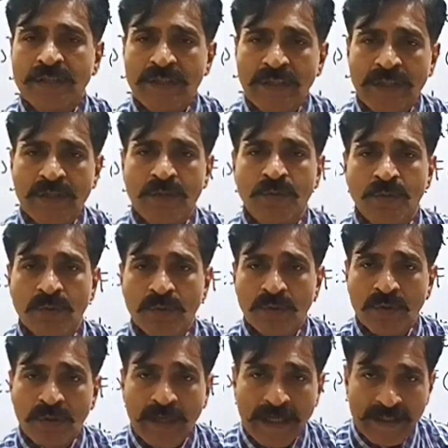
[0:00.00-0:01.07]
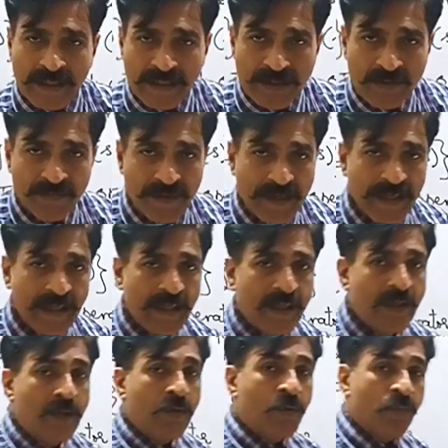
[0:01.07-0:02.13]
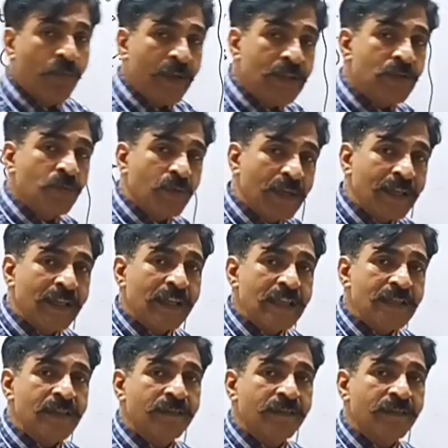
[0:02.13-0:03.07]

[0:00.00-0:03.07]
need to identify which one is the